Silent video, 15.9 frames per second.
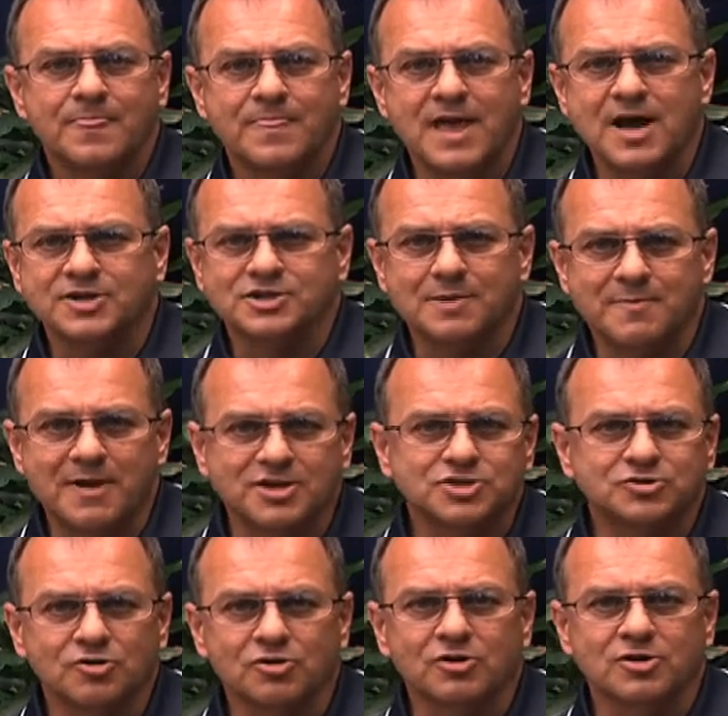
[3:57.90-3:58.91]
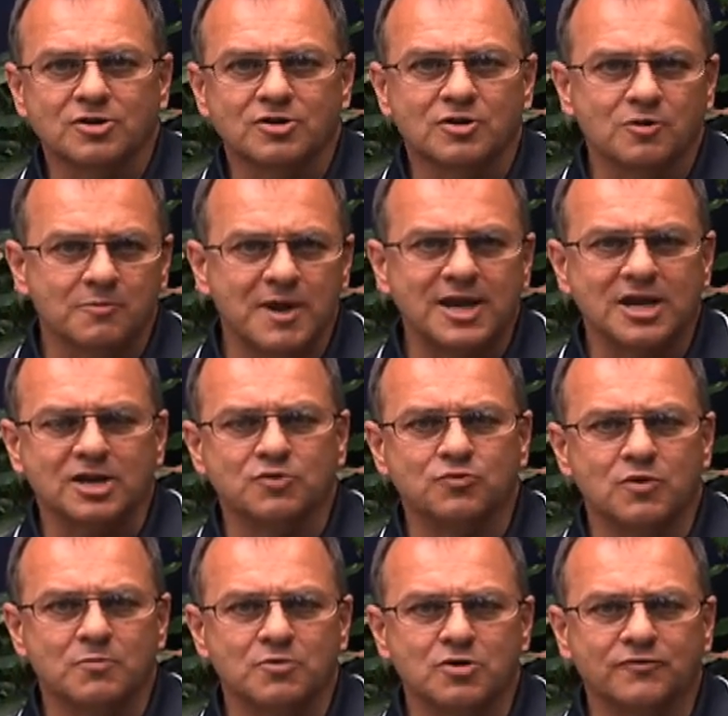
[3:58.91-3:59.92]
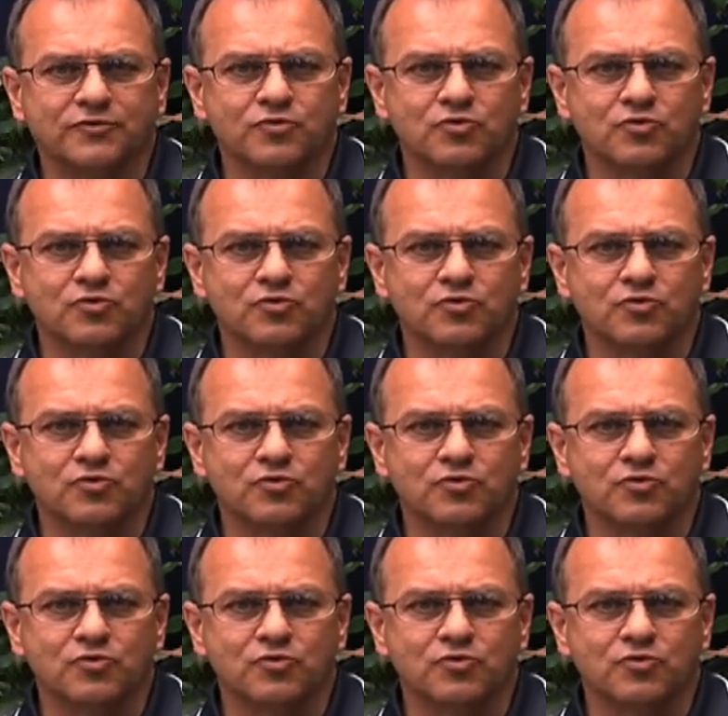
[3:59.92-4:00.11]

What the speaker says: Now, as I mentioned earlier, you may need to remove